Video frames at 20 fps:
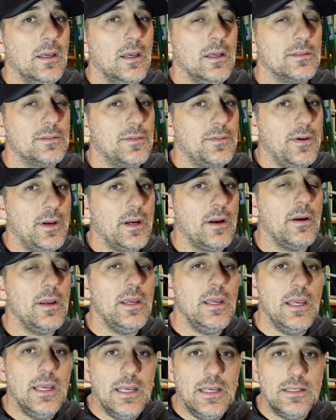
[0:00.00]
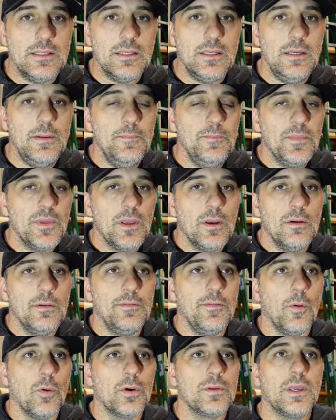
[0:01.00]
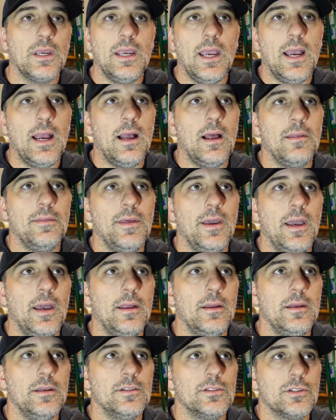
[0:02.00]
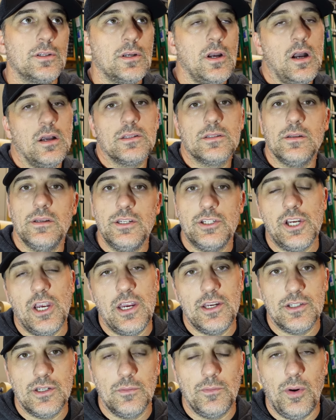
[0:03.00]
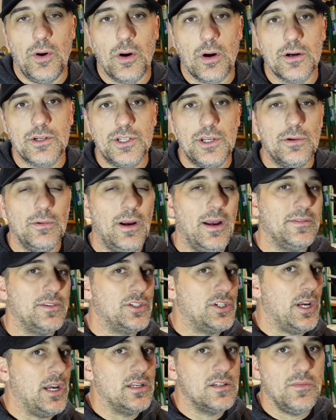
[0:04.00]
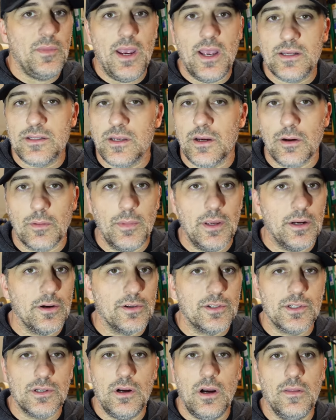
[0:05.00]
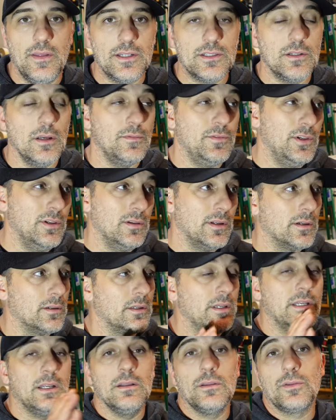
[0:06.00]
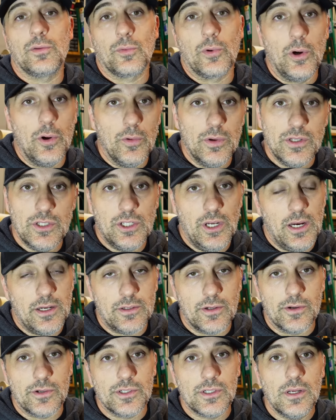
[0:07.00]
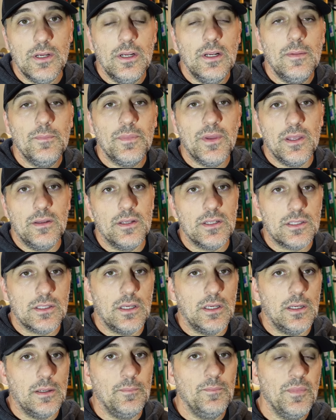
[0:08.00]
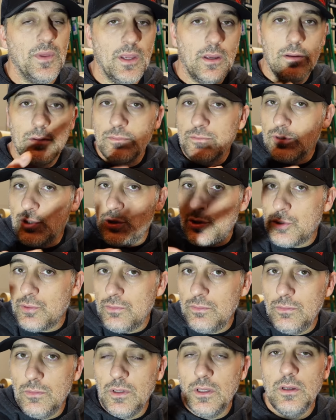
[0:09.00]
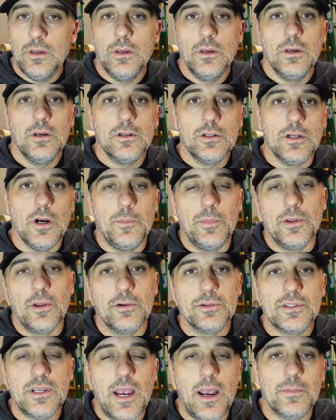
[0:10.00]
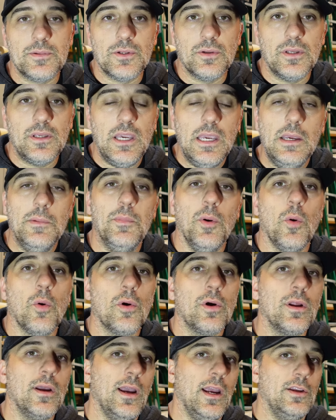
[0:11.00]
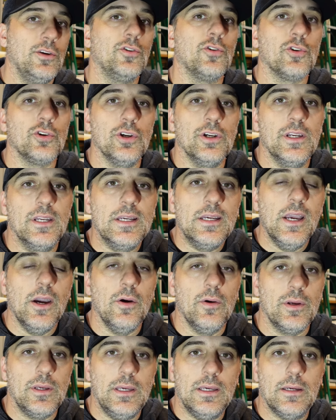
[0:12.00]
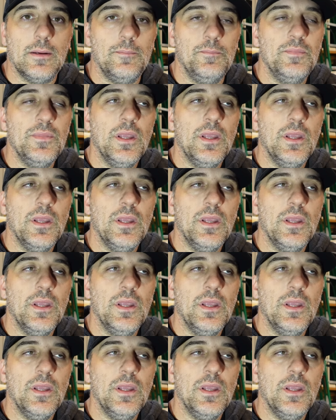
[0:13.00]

is very easy for the guy that is constantly changing parts. You don't have to change mass air meters and all that stuff. You literally can throw injectors in this thing, a couple little taps on the keyboard, and you're good to go again.